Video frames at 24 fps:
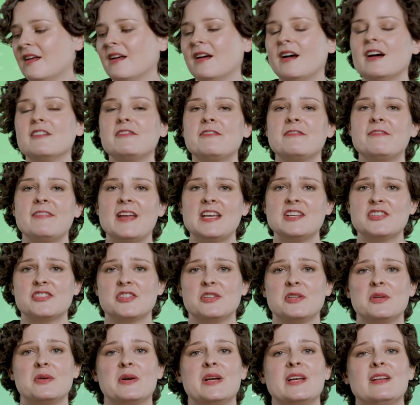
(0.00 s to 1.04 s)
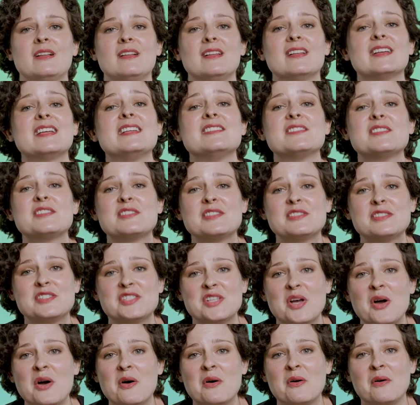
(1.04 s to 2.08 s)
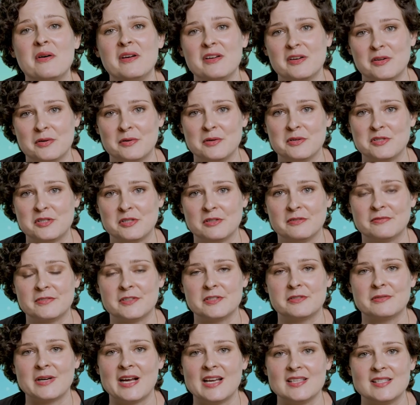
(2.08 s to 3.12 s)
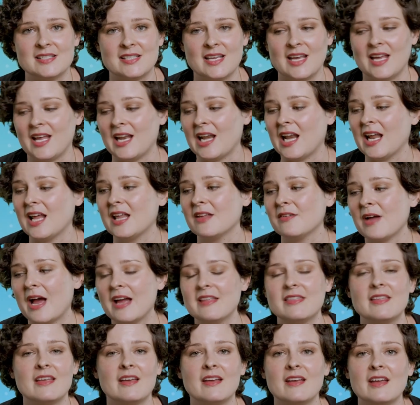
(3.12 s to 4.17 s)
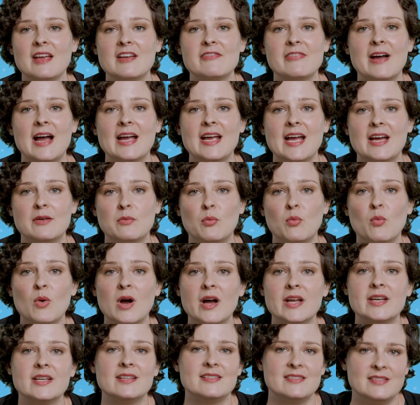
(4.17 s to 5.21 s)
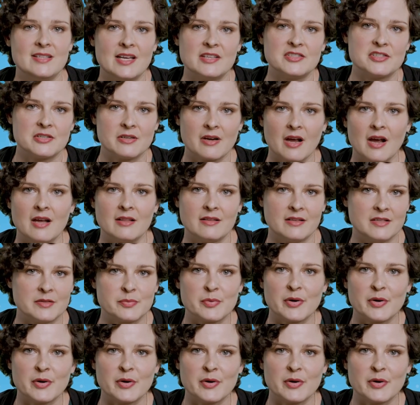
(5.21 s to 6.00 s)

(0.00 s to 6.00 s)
A facial oil is so crucial for dry skin. I think if I had one desert island